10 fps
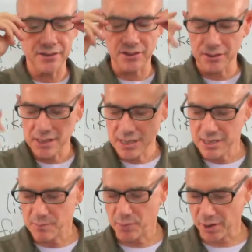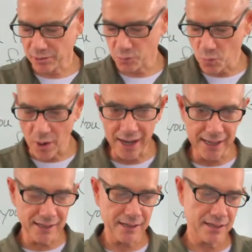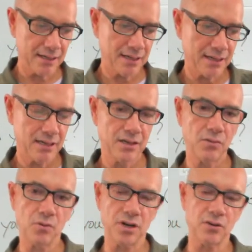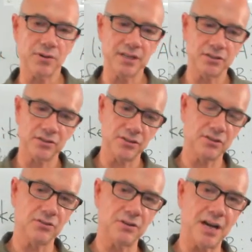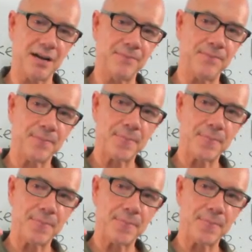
So part one, we're going to um,